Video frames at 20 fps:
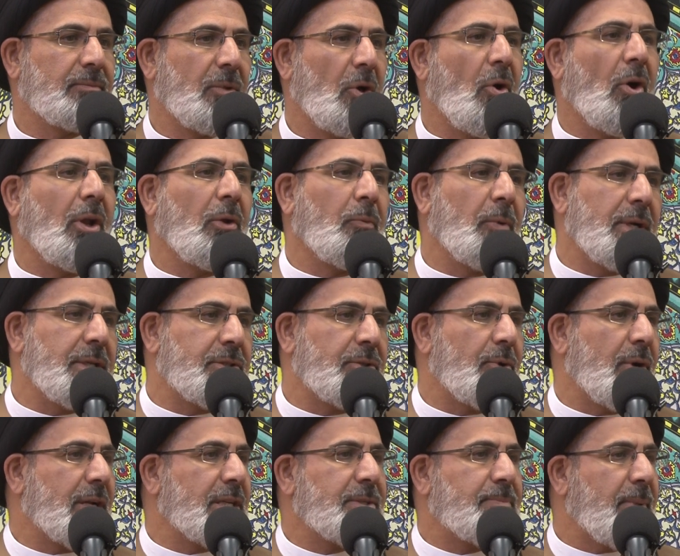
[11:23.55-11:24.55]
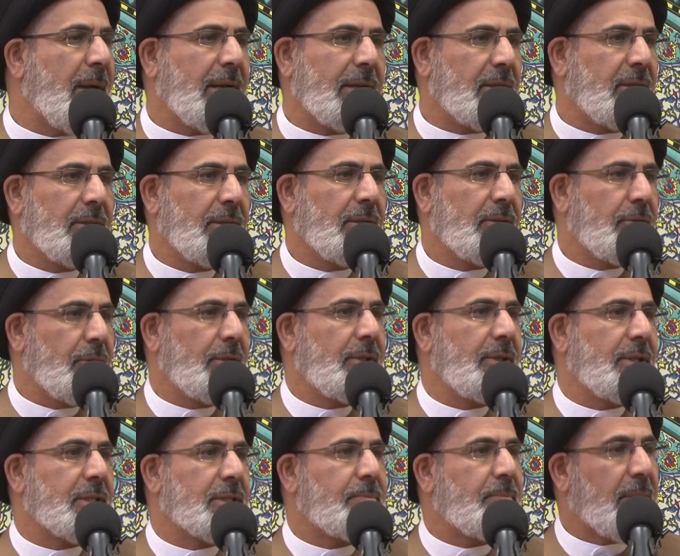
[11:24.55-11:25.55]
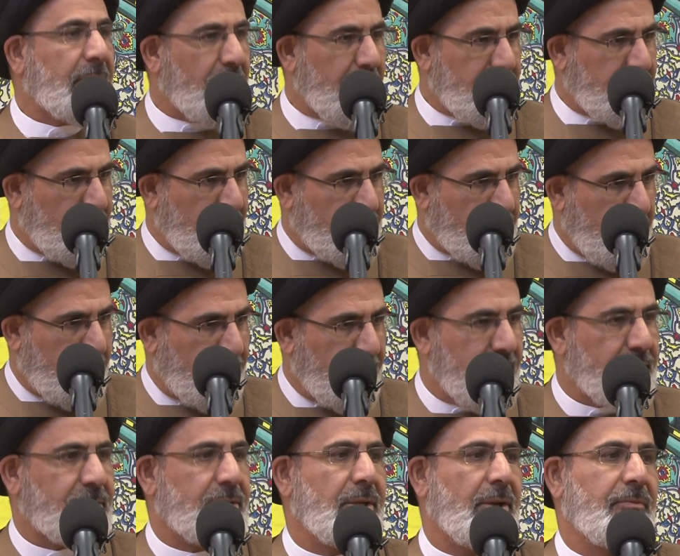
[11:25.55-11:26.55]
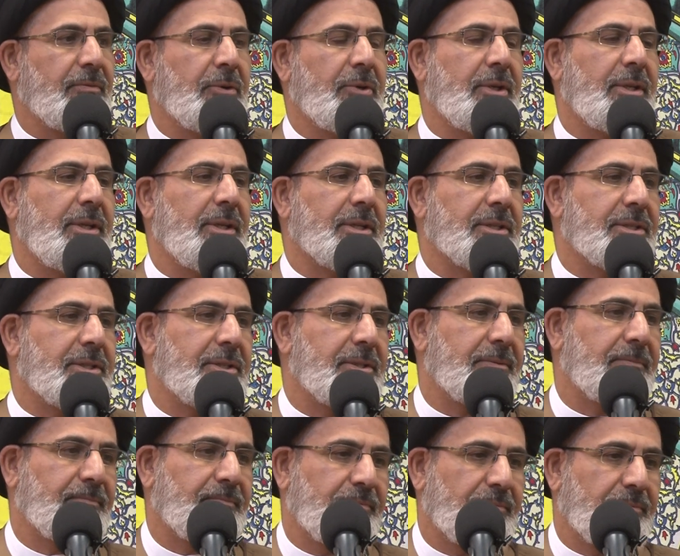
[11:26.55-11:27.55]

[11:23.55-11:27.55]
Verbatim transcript: Always you expect goodness because he is a person of goodness.